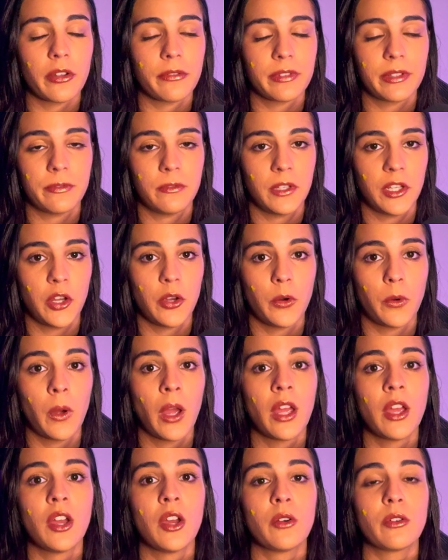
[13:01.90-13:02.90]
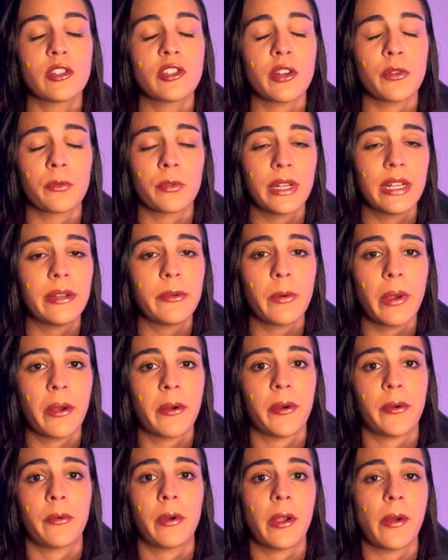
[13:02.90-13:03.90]
of the video, which I really
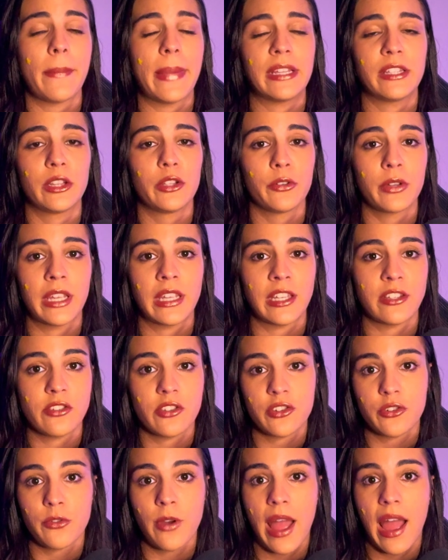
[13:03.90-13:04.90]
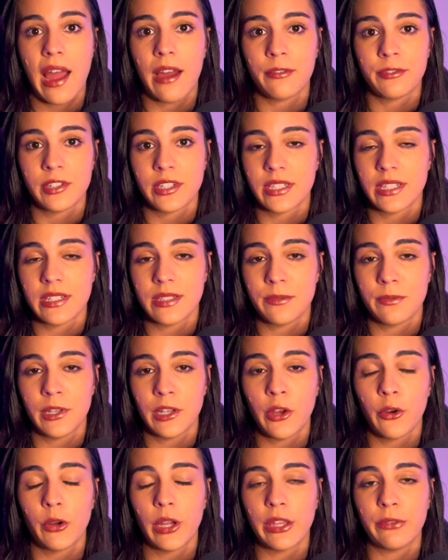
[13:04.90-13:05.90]
recommend looking into after this
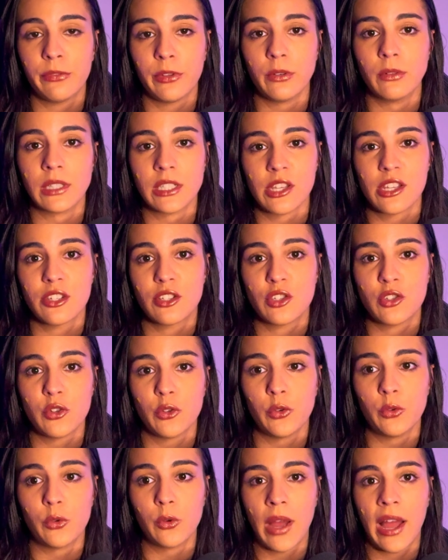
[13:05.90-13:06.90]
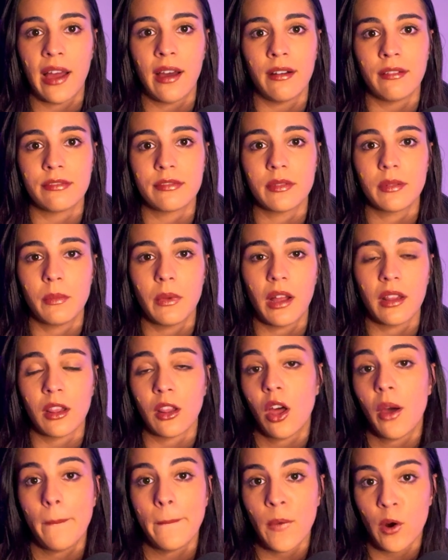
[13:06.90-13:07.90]
video if you want to have a
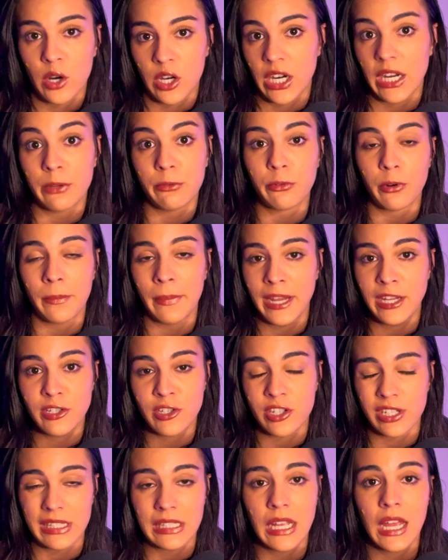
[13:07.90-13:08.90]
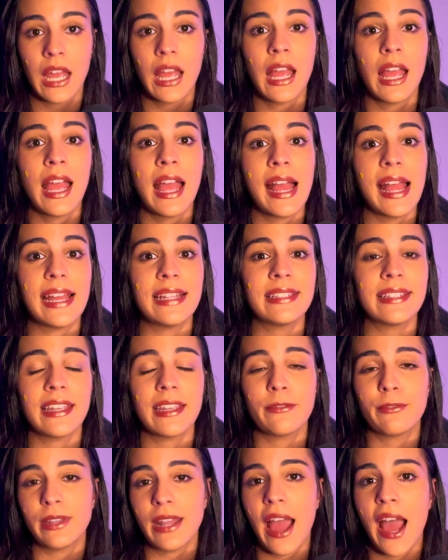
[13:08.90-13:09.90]
lot more information. And they
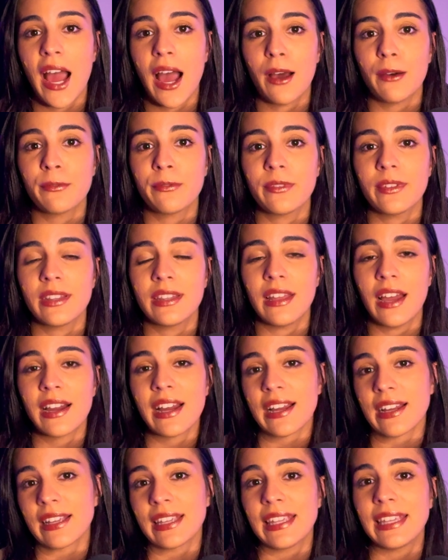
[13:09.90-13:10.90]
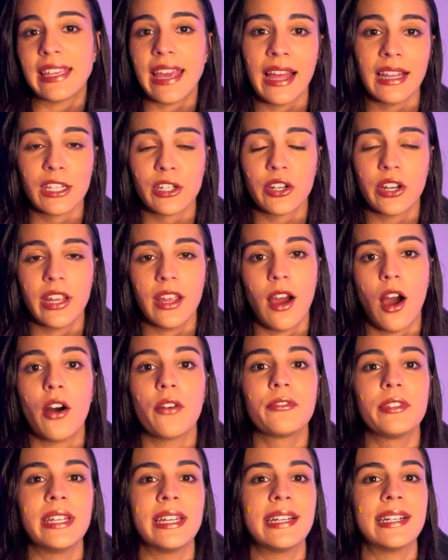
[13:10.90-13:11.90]
even have a gallery
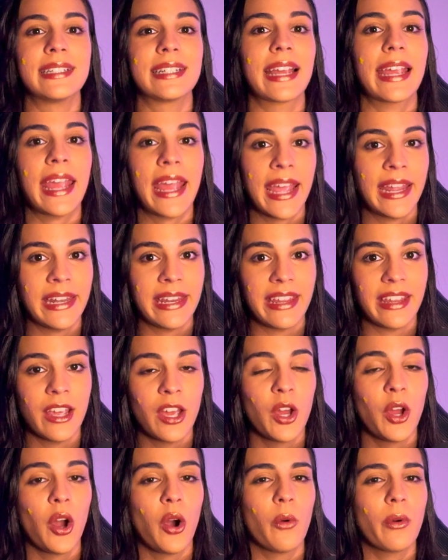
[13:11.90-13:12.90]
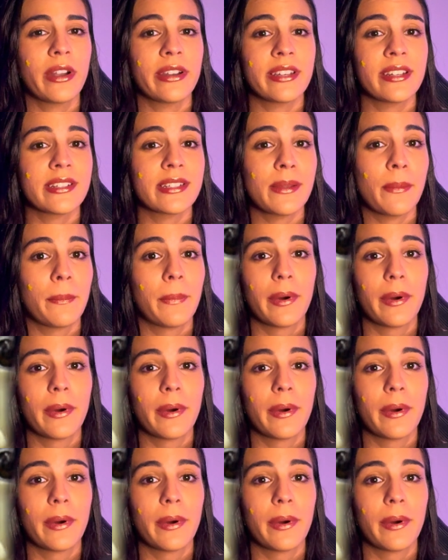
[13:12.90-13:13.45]
of the Uncanny, where there's a